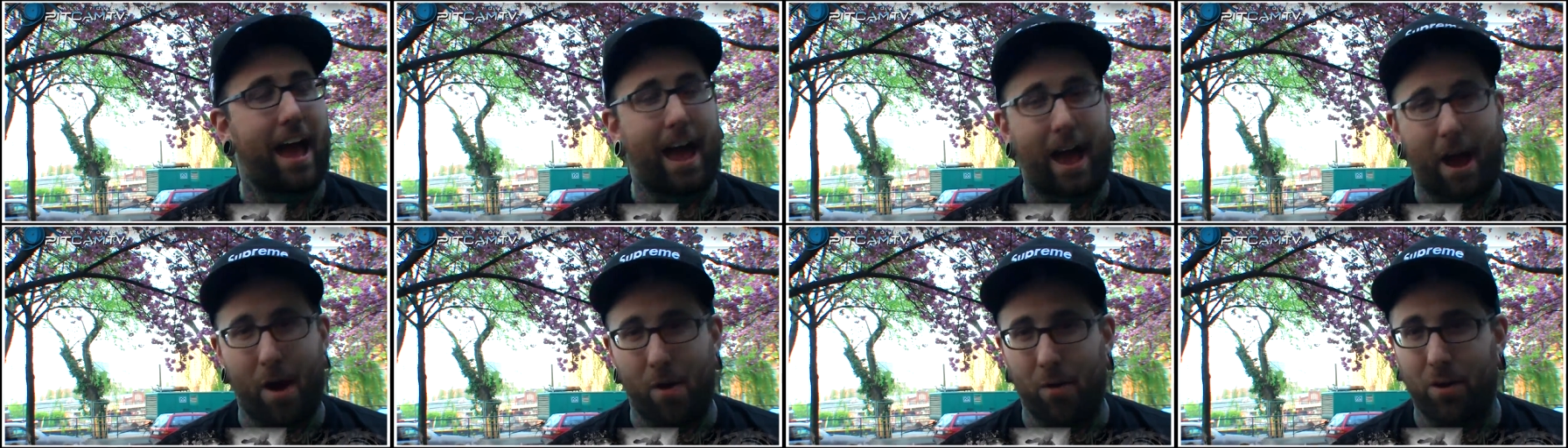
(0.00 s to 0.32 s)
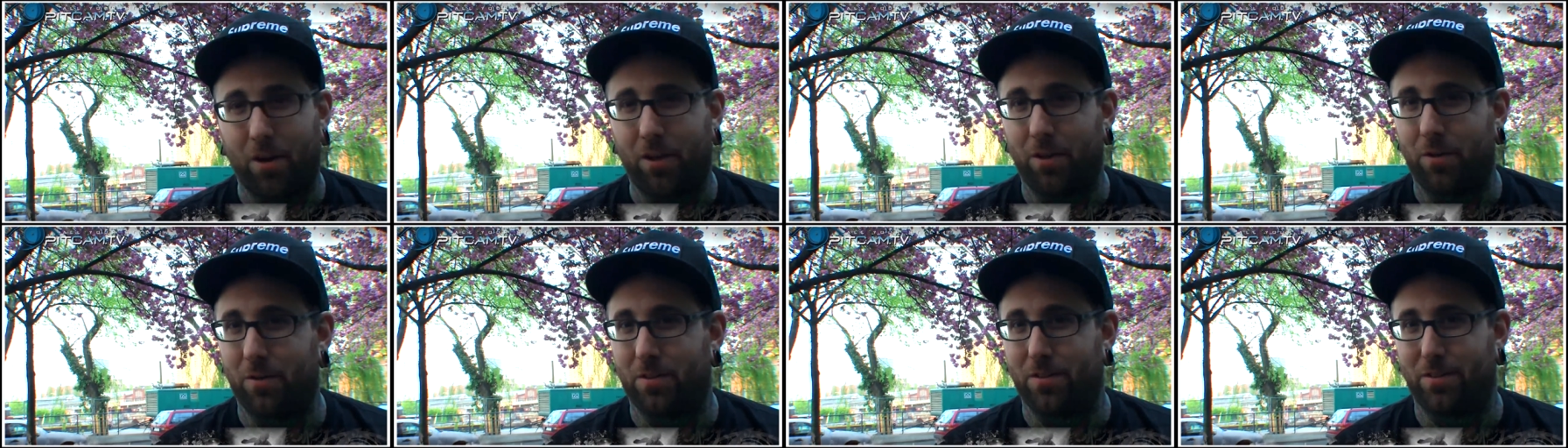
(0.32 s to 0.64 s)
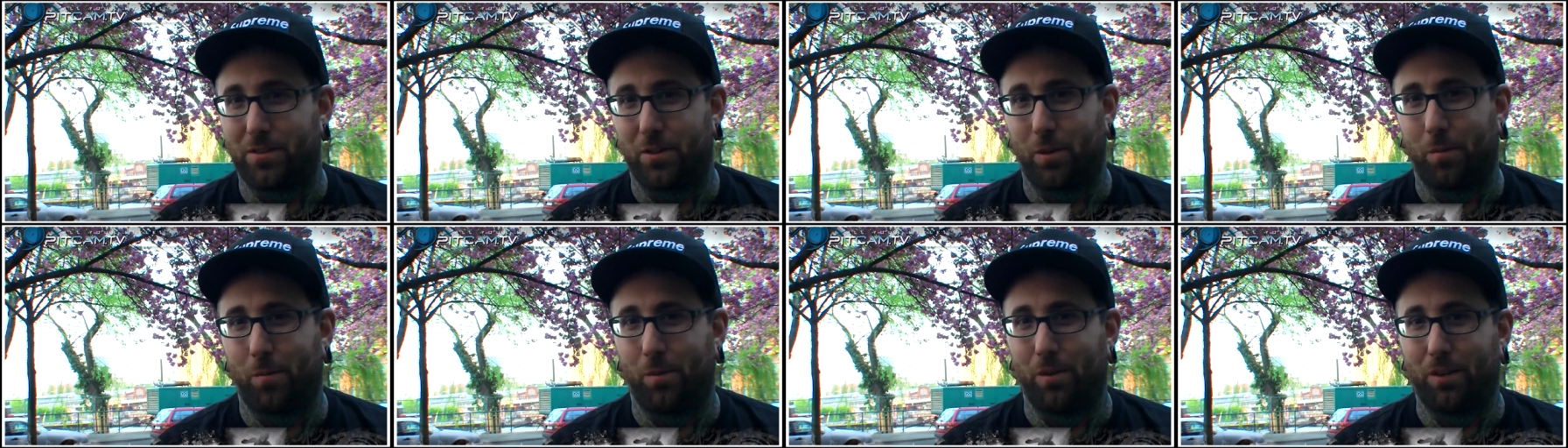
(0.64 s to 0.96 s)
How can you
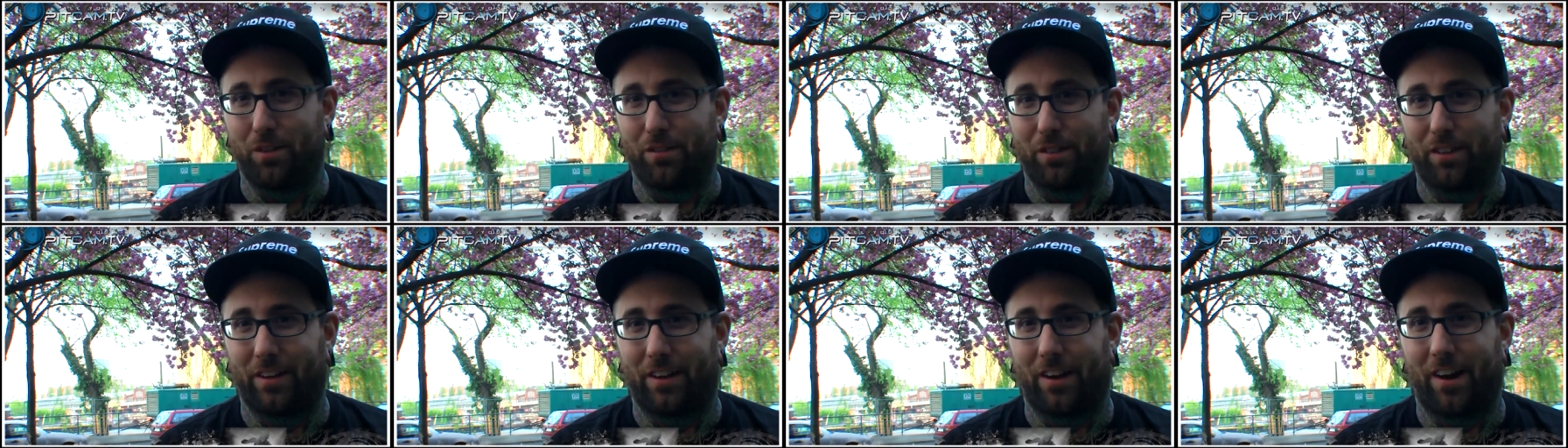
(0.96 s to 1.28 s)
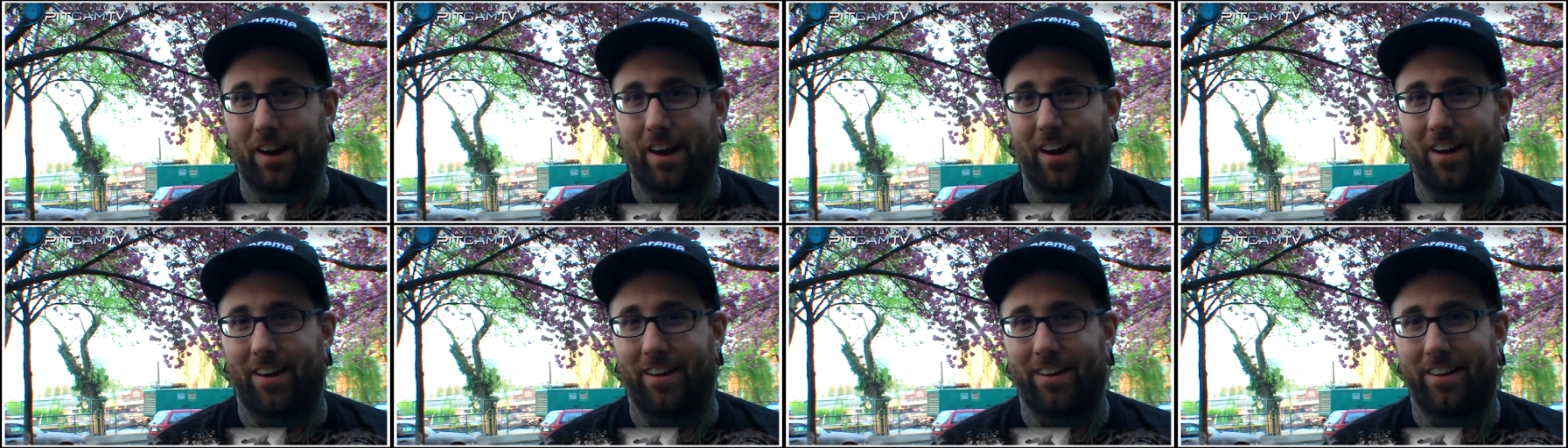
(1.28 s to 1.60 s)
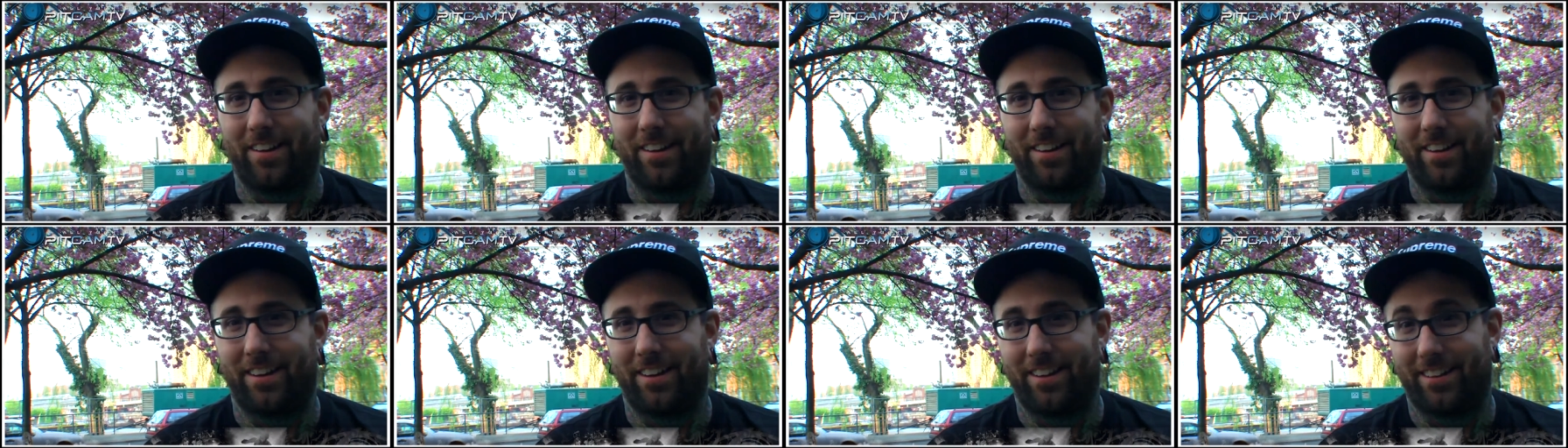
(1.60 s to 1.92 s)
still believe in God?
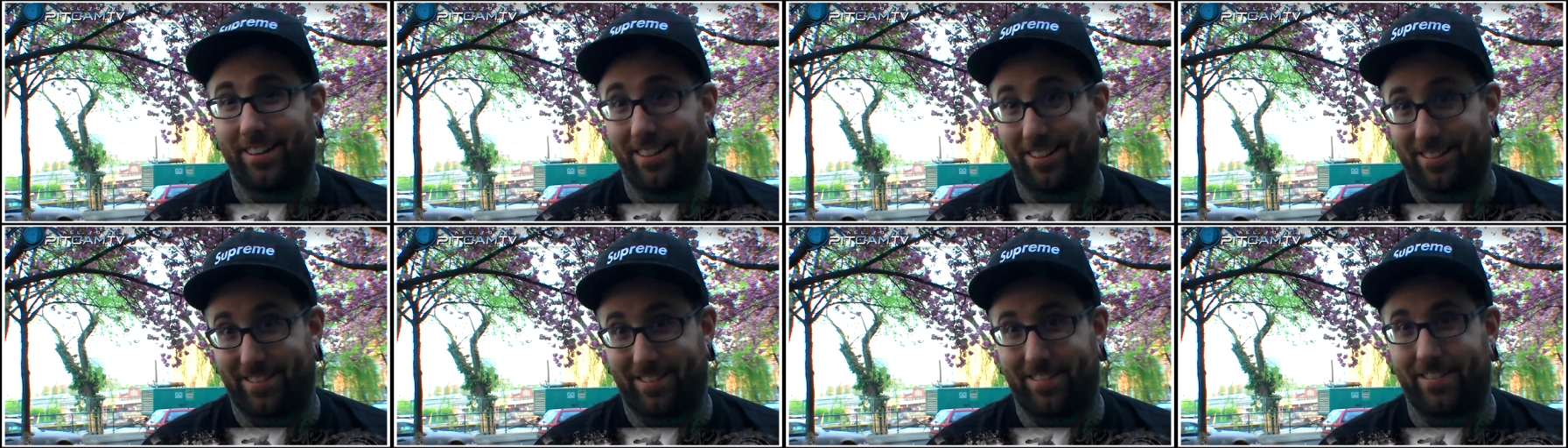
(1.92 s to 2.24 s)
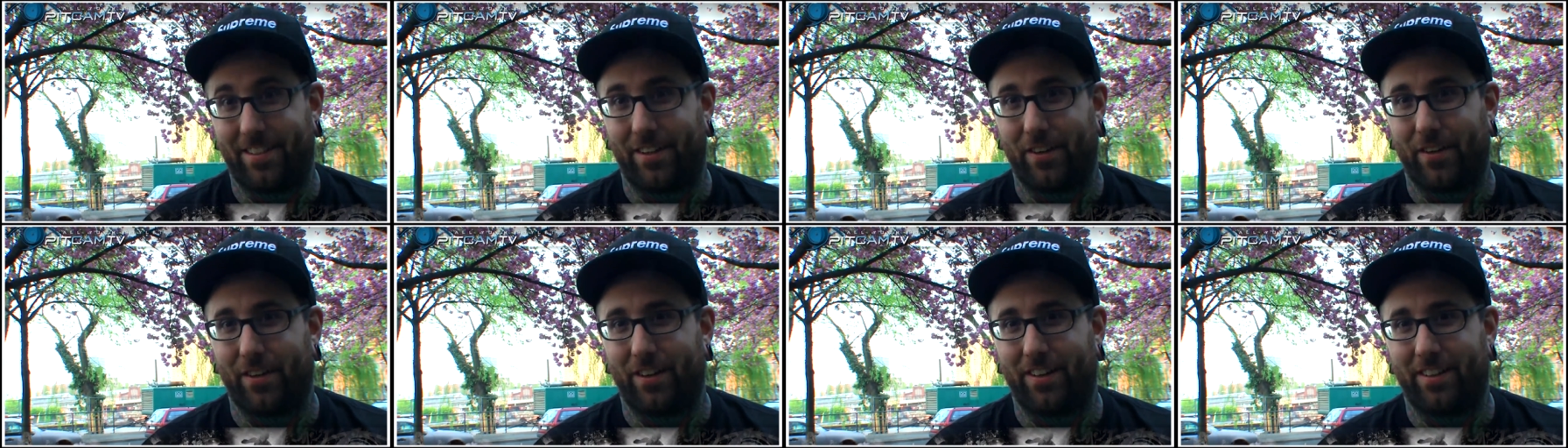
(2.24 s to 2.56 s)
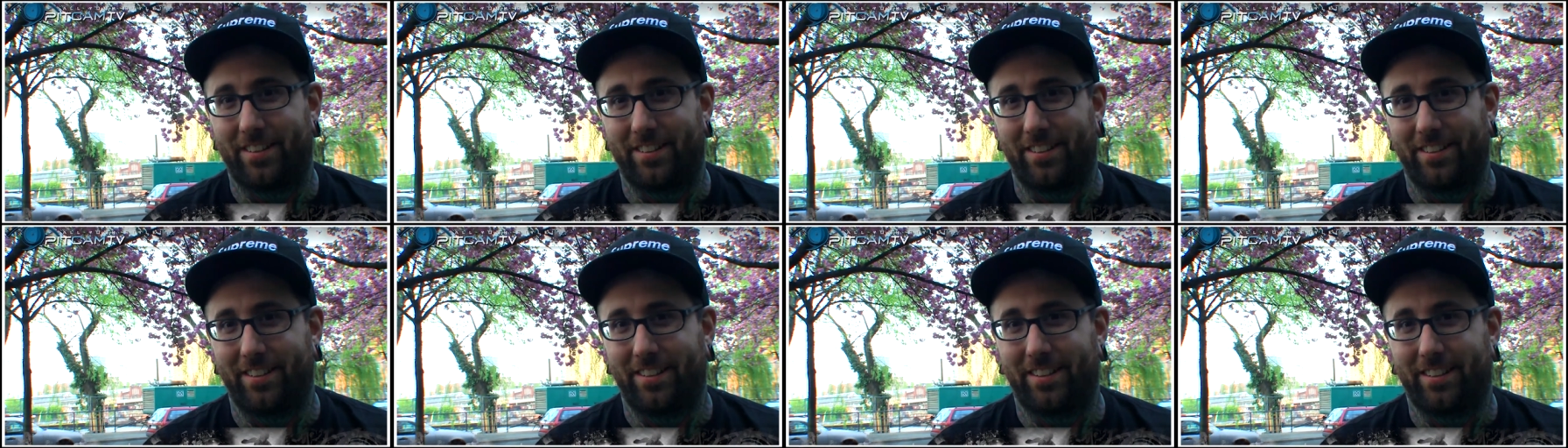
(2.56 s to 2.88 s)
Like,
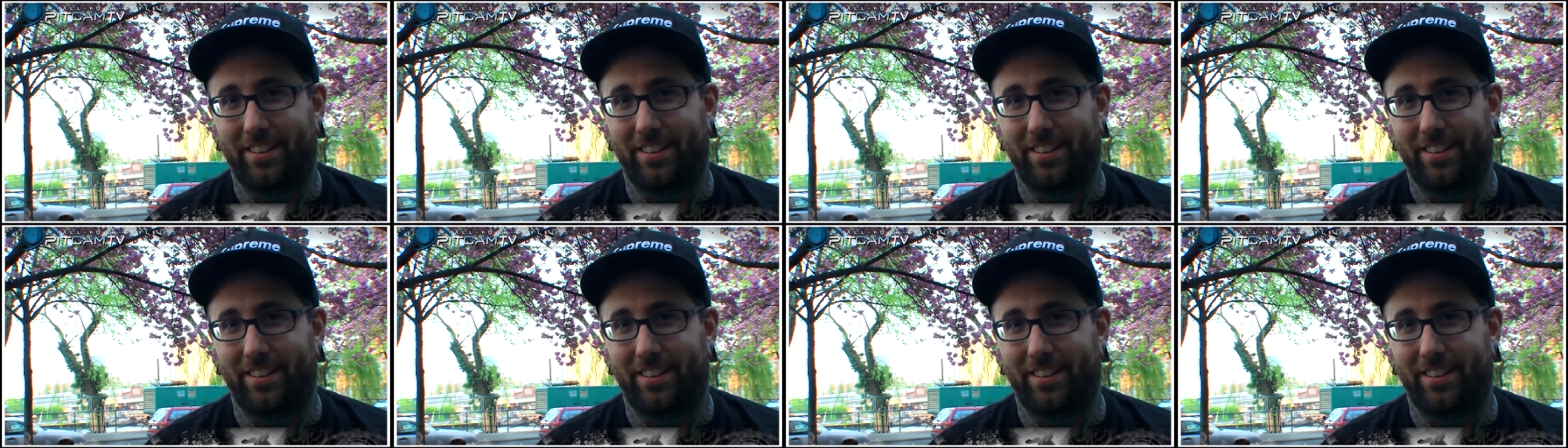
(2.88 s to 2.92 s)
seriously.